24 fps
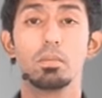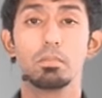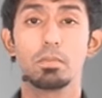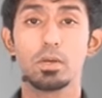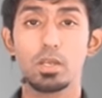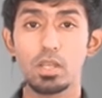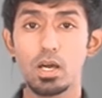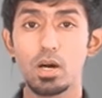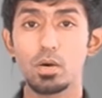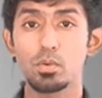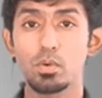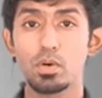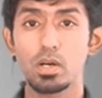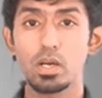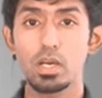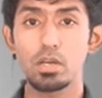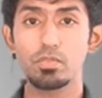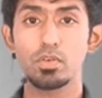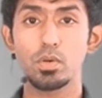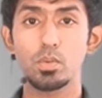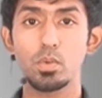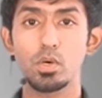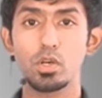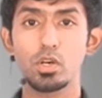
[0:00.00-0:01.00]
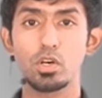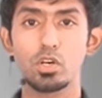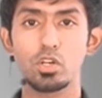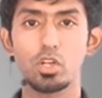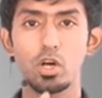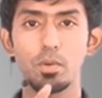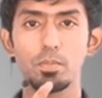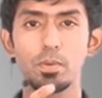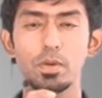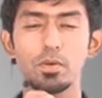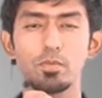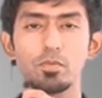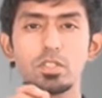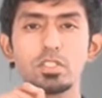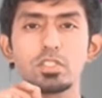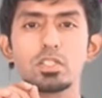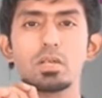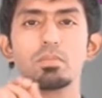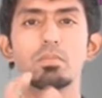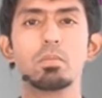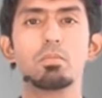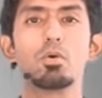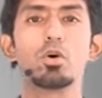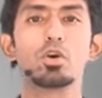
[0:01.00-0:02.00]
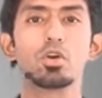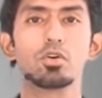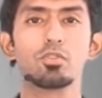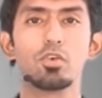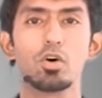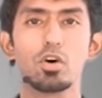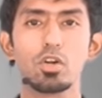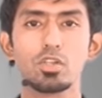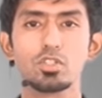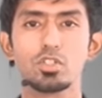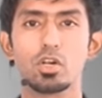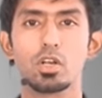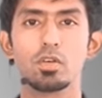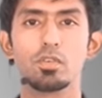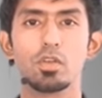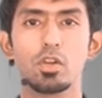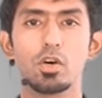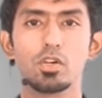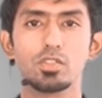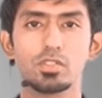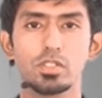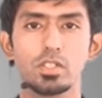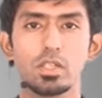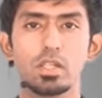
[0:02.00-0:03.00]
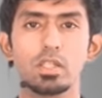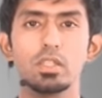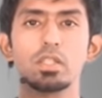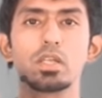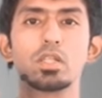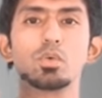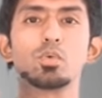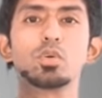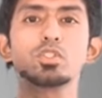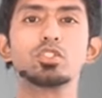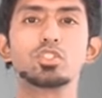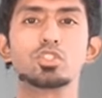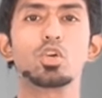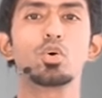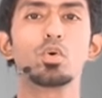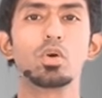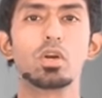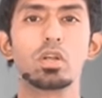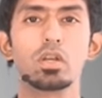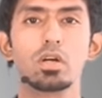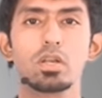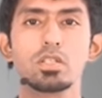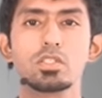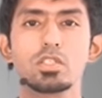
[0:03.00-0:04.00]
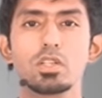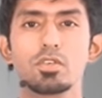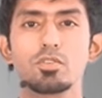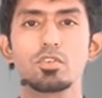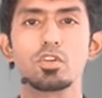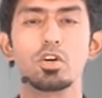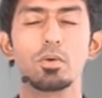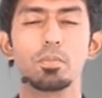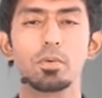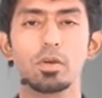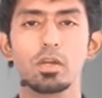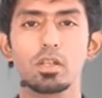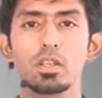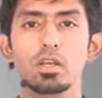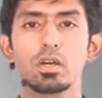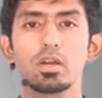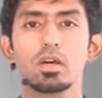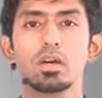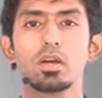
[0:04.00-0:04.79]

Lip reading: But now, if I were to drop it with some amount of horizontal velocity, in other words, throw it instead of dropping it,